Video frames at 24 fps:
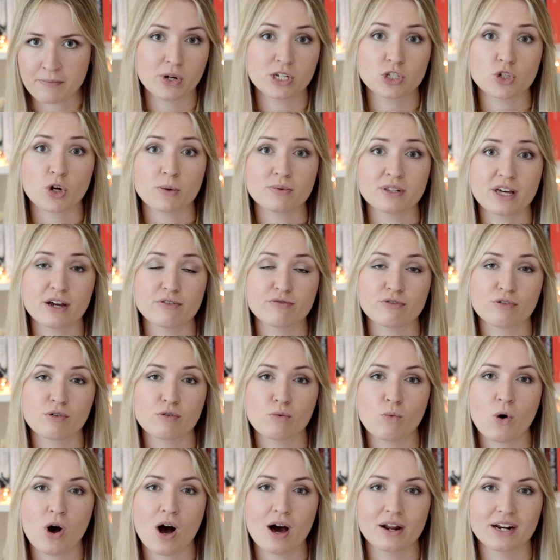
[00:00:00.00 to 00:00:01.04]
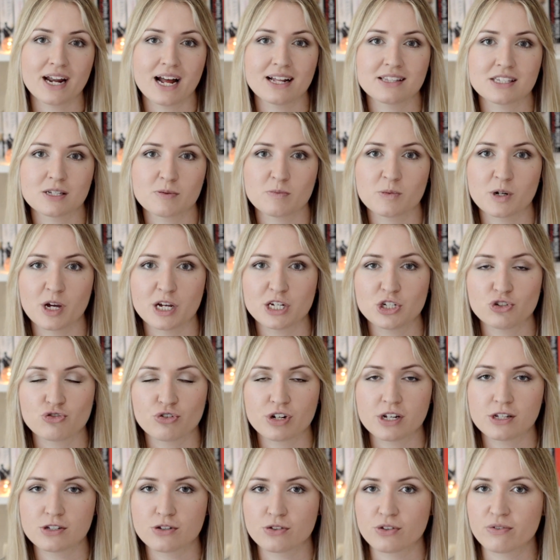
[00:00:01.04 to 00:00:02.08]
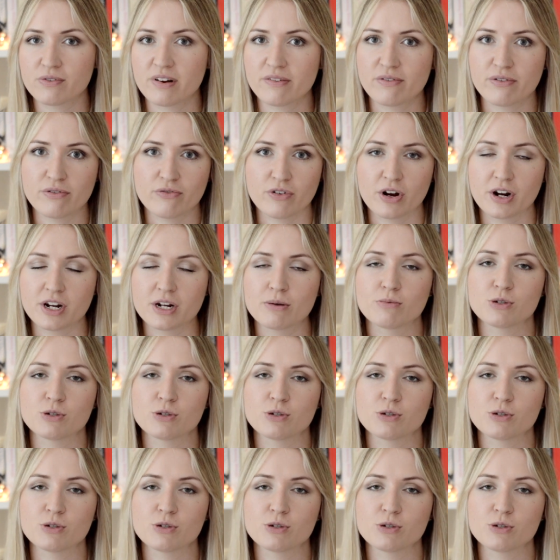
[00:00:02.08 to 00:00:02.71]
We stopped there for a while and had some nice drinks on the riverfront.